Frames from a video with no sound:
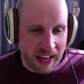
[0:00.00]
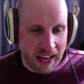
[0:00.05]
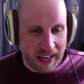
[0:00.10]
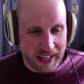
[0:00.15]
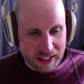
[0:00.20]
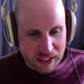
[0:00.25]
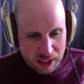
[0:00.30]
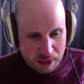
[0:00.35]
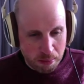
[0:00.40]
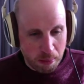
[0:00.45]

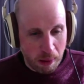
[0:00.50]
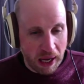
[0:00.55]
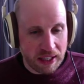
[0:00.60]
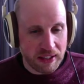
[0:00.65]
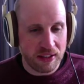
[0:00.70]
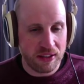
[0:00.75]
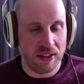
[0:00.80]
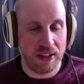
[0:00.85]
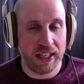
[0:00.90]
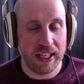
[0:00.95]
and
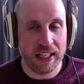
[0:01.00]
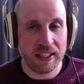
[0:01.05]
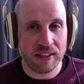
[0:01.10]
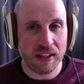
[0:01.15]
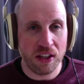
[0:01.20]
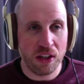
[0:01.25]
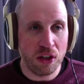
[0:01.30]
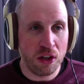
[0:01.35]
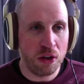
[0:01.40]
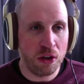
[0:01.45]
sponsored is
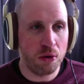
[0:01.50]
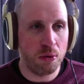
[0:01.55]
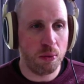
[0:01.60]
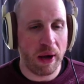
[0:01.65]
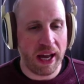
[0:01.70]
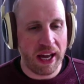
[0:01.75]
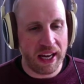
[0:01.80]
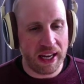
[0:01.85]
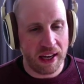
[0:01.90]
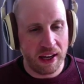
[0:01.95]
a new
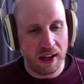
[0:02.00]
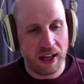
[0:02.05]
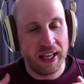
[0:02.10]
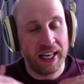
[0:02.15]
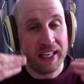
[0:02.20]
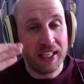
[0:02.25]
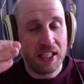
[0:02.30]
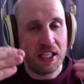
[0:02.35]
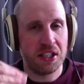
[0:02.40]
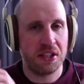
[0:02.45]
way,
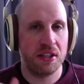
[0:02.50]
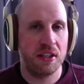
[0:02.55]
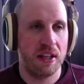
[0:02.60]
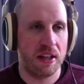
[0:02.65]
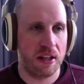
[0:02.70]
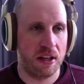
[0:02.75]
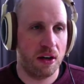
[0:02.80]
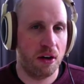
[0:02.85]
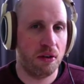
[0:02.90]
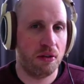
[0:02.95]
in addition to
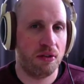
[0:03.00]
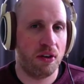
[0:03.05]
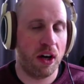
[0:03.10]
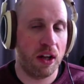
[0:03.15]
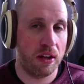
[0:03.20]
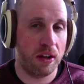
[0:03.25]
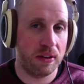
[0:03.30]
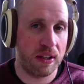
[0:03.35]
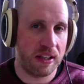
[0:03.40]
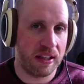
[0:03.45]
the no
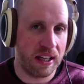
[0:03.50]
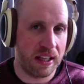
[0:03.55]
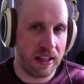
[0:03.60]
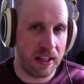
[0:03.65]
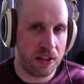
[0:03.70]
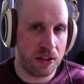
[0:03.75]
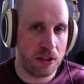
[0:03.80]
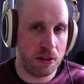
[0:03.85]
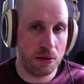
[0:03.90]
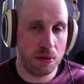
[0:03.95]
follow, that they
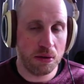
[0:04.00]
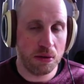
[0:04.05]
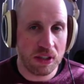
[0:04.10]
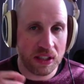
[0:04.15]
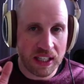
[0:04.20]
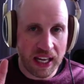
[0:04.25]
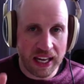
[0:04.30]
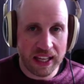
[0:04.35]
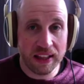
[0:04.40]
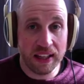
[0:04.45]
let you
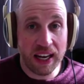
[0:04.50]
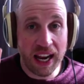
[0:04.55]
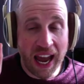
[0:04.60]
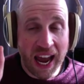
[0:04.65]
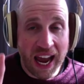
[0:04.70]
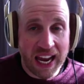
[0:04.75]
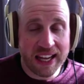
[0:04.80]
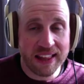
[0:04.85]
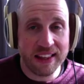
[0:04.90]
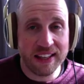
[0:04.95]
say that,
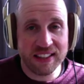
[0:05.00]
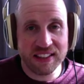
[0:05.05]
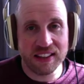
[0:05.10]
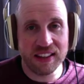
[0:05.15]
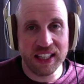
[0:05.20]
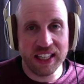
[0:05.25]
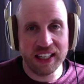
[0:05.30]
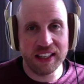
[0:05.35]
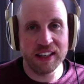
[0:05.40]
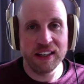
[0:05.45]
hey, this
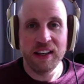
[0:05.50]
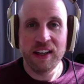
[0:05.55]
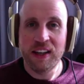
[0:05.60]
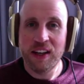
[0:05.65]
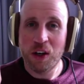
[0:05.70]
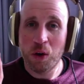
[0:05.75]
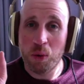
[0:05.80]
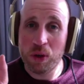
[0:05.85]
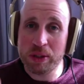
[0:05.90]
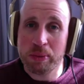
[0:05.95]
link
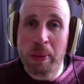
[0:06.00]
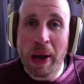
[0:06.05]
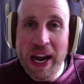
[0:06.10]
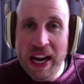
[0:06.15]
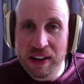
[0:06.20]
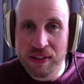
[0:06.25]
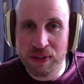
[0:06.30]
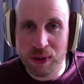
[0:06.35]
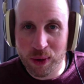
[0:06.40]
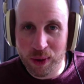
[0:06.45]
was
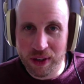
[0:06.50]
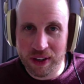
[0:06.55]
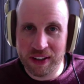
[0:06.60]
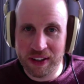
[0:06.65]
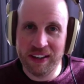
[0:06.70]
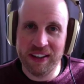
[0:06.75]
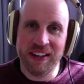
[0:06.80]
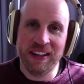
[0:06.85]
paid for